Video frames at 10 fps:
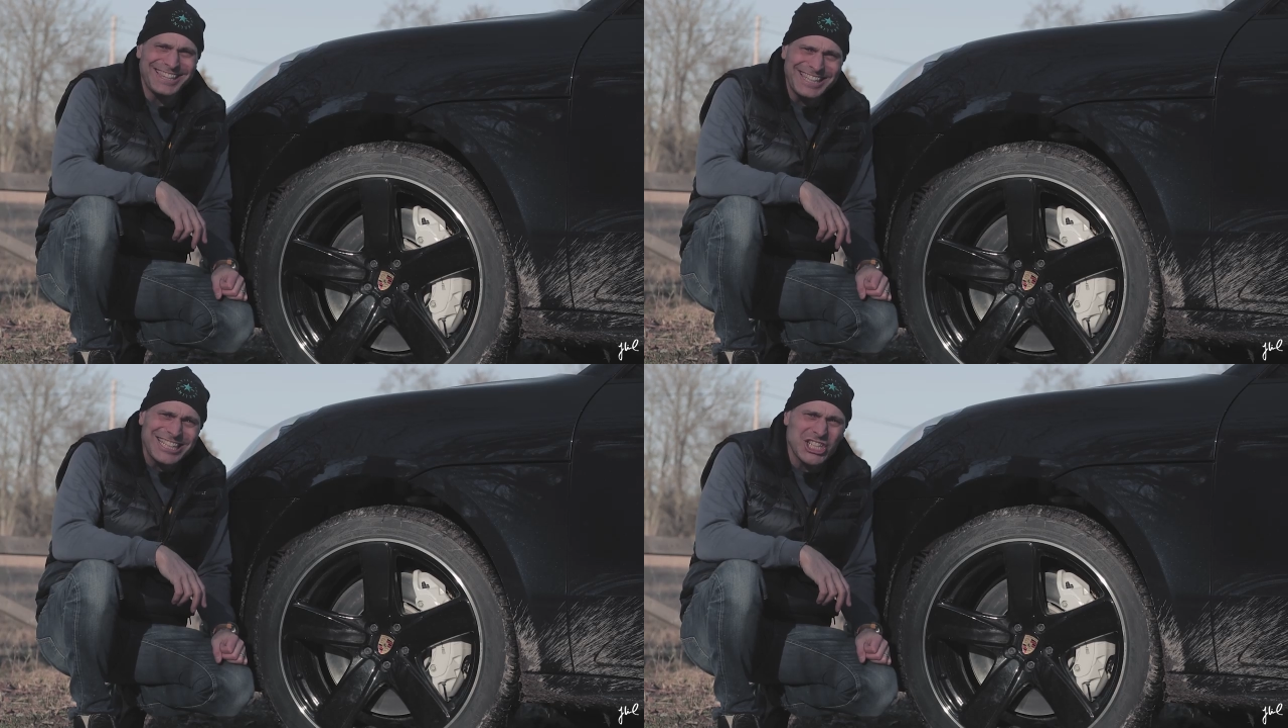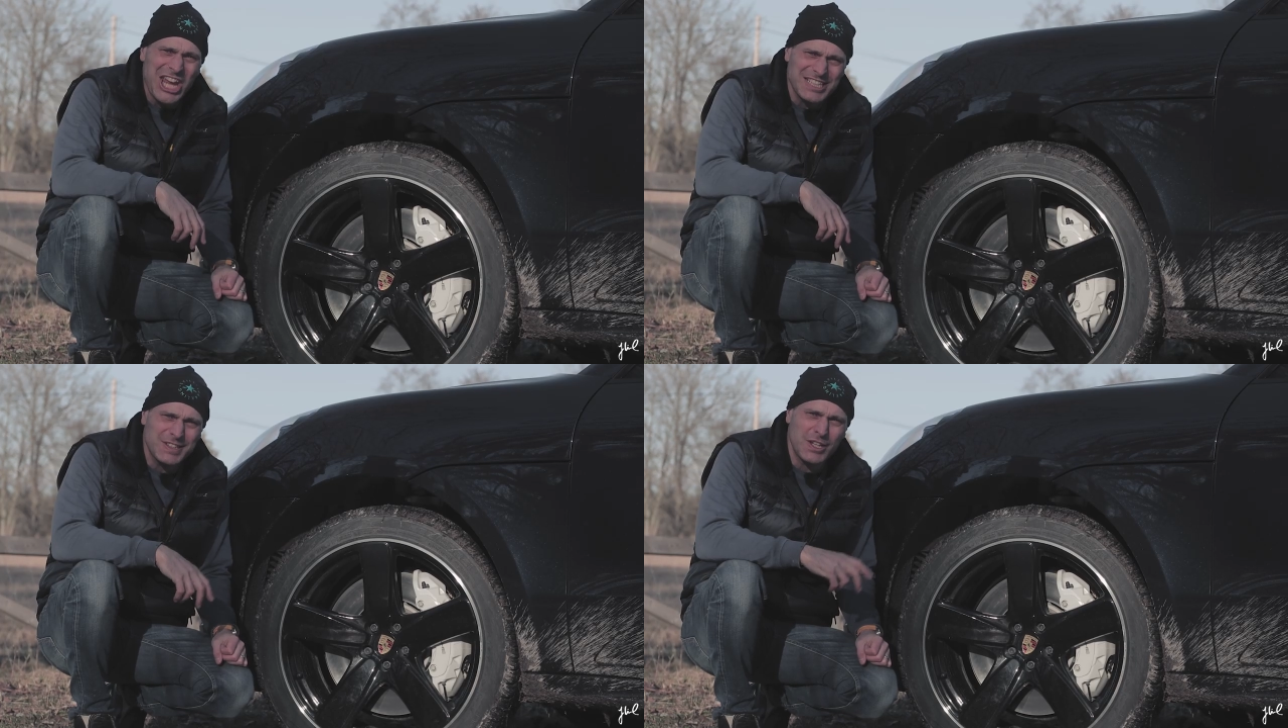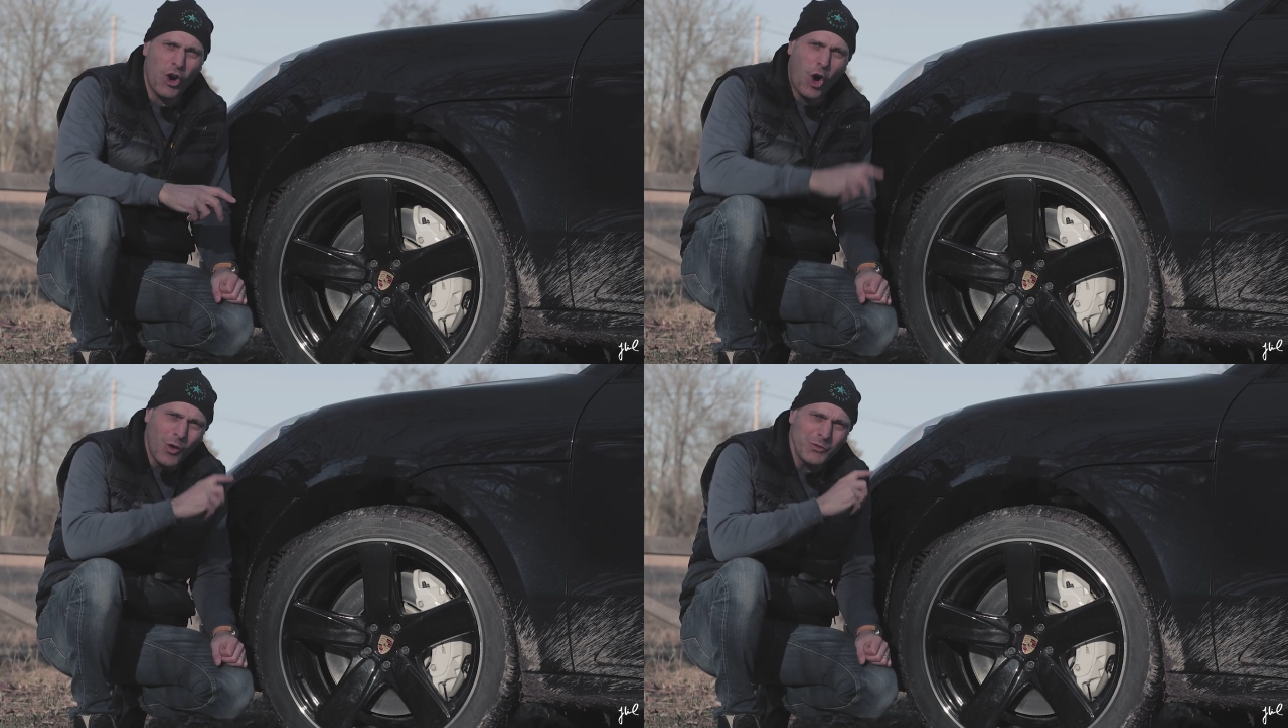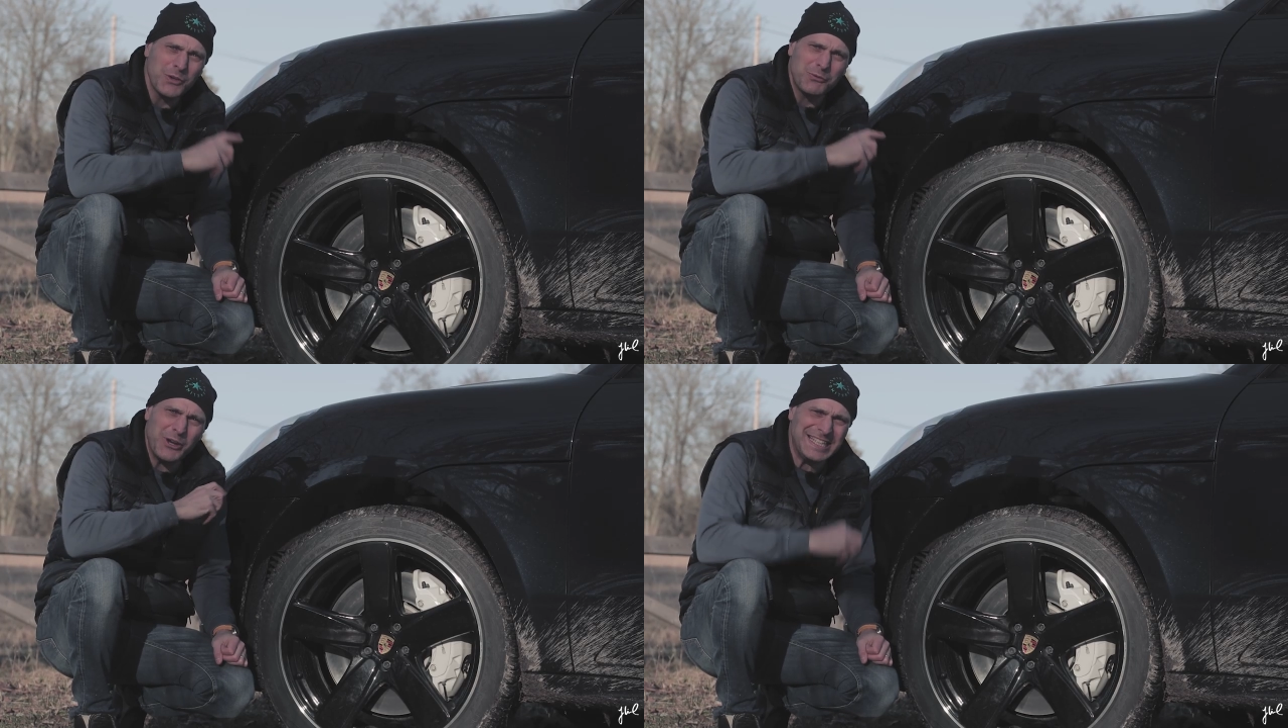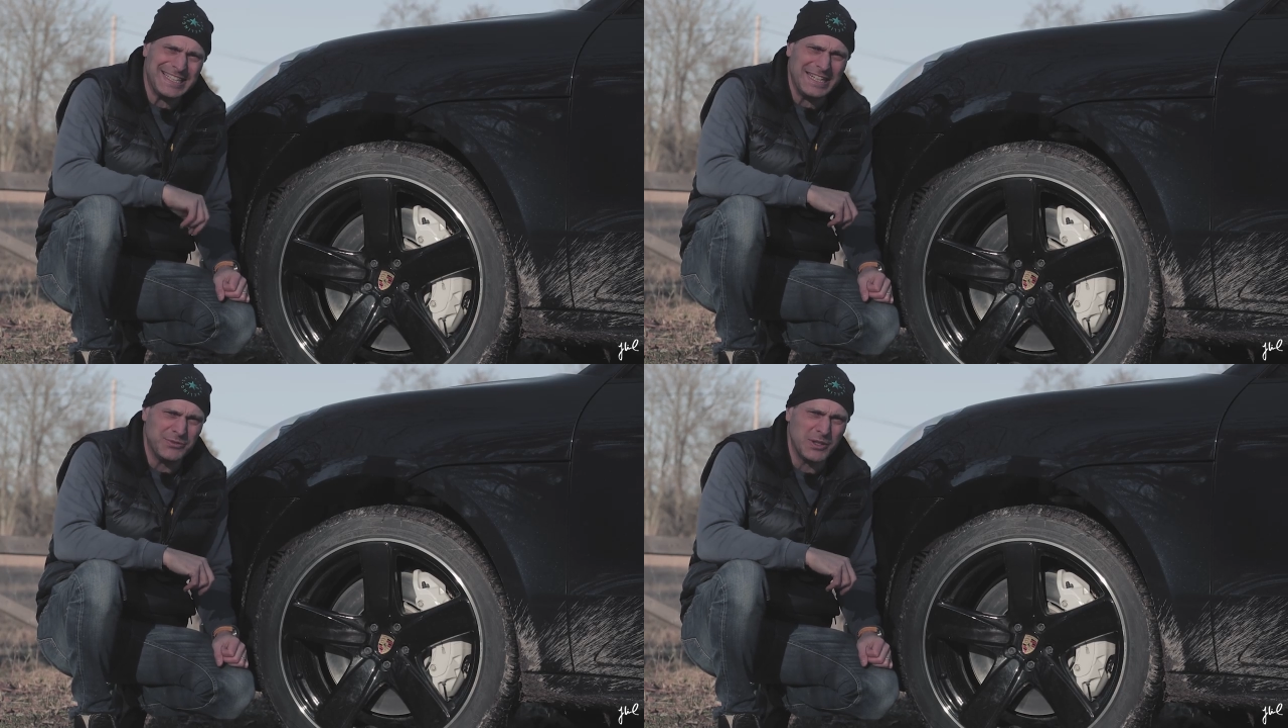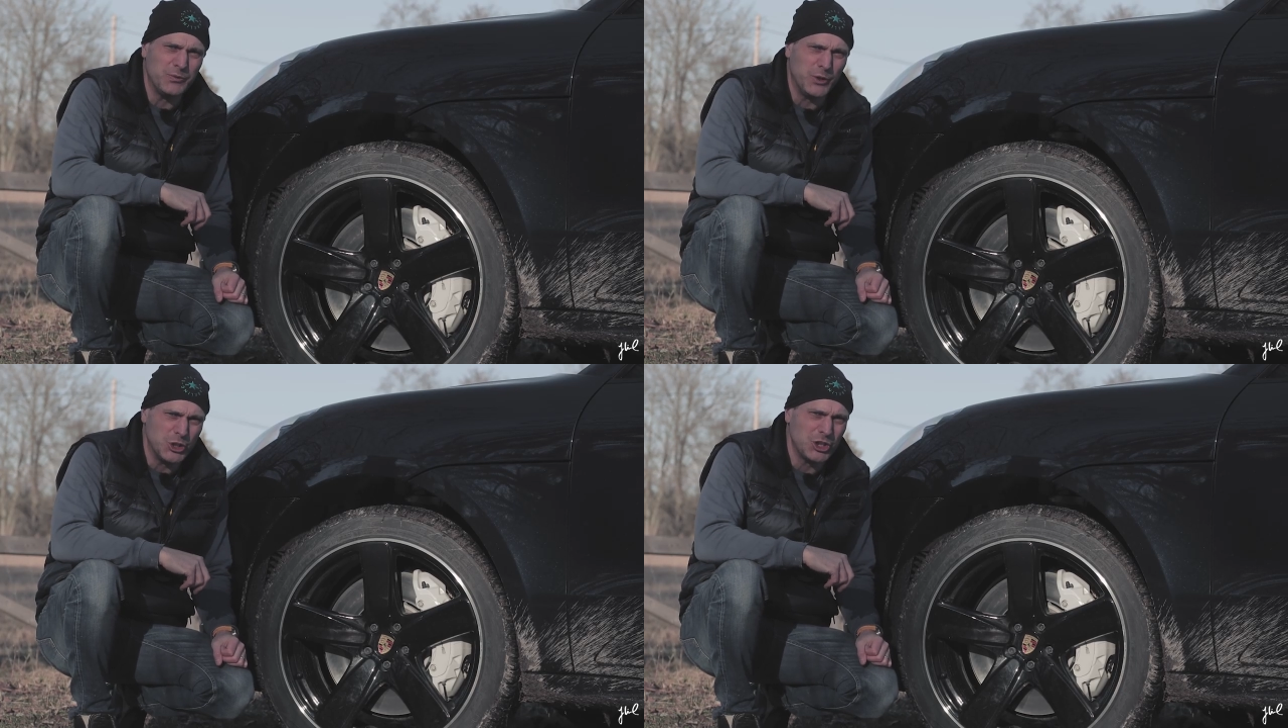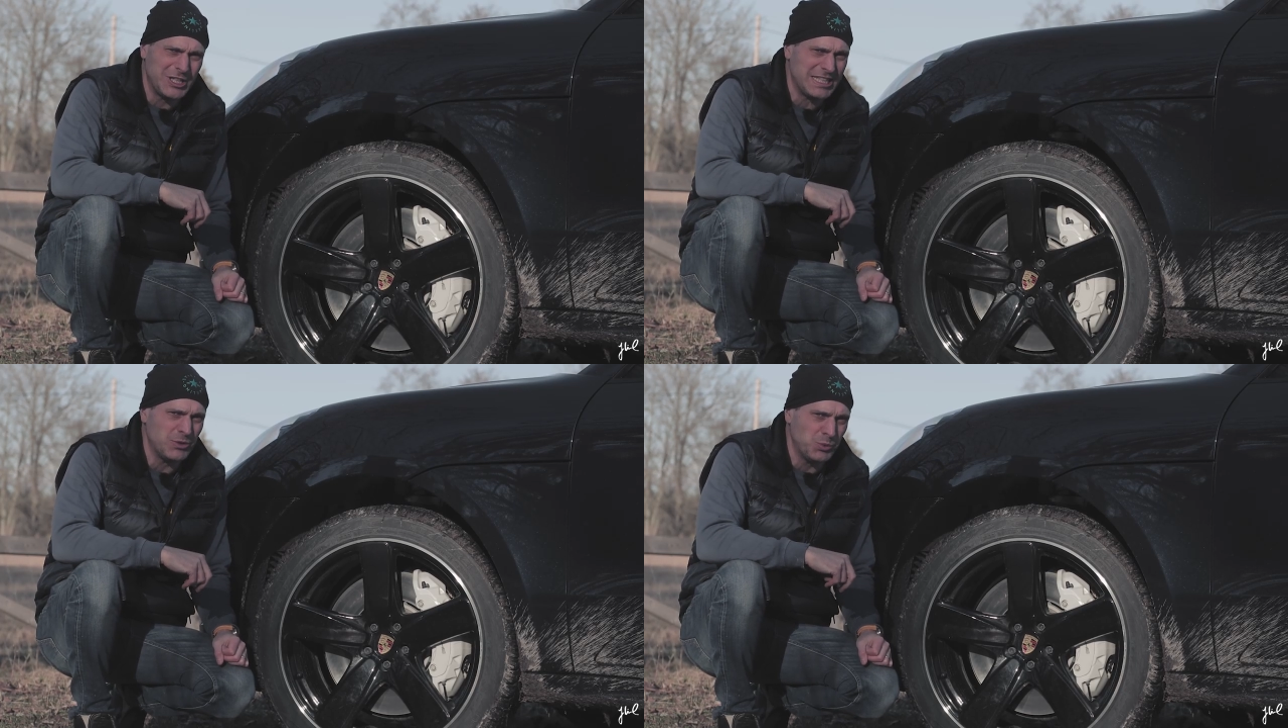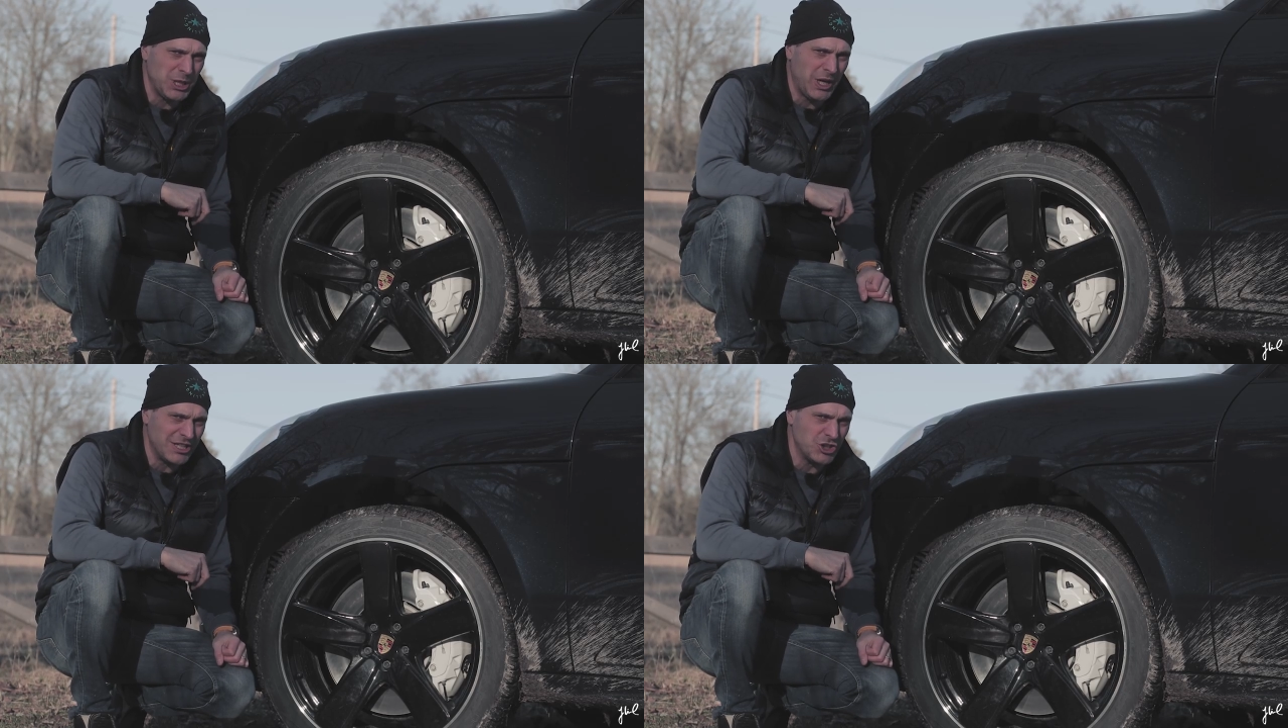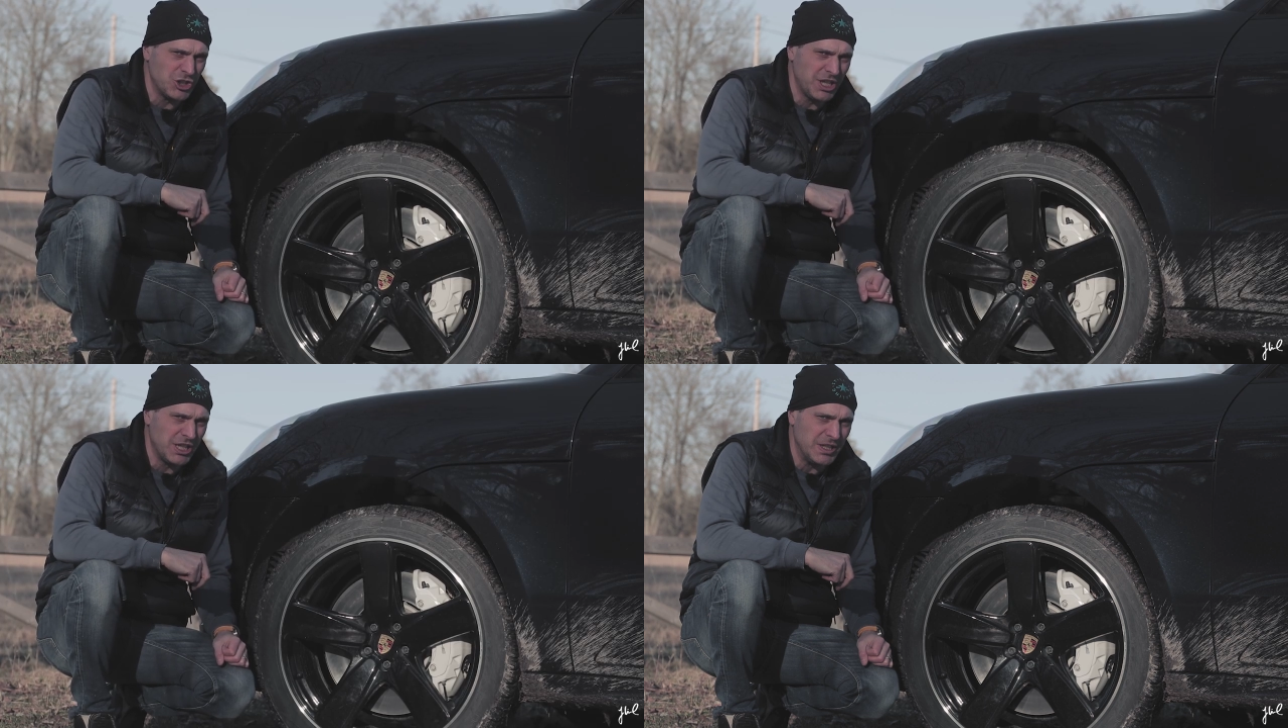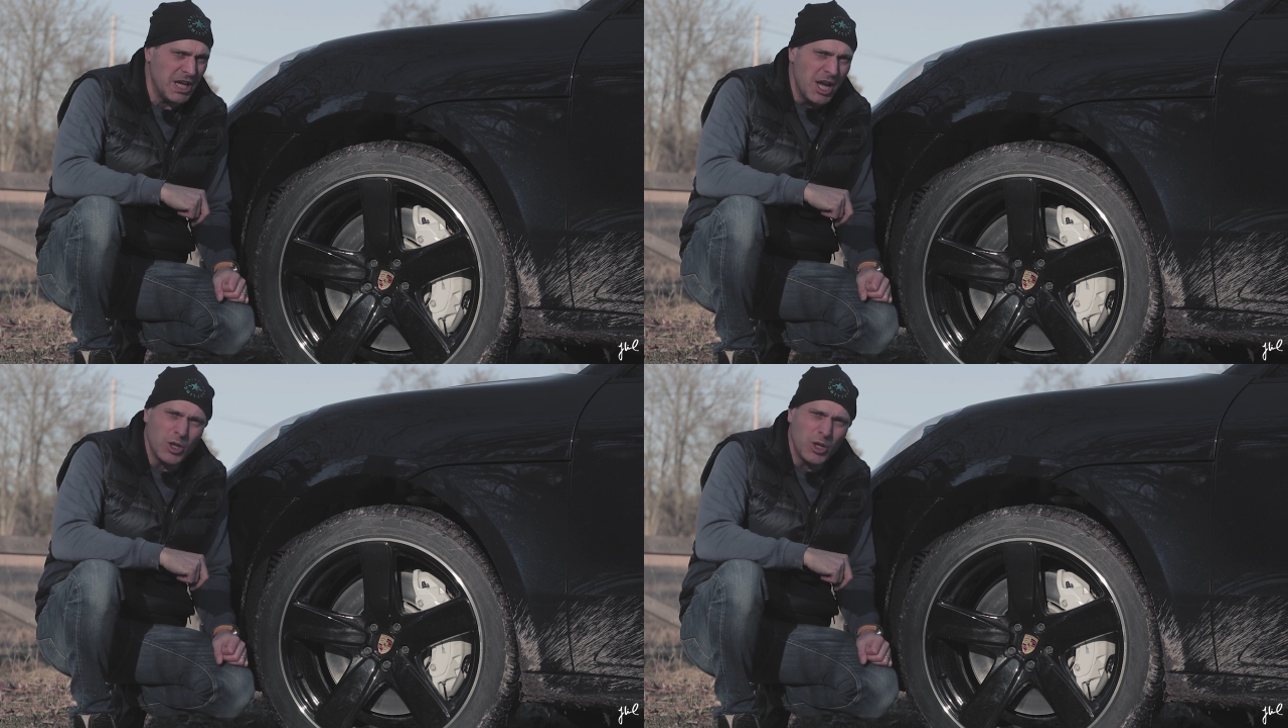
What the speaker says: The chassis on the facelifted version is re-engineered,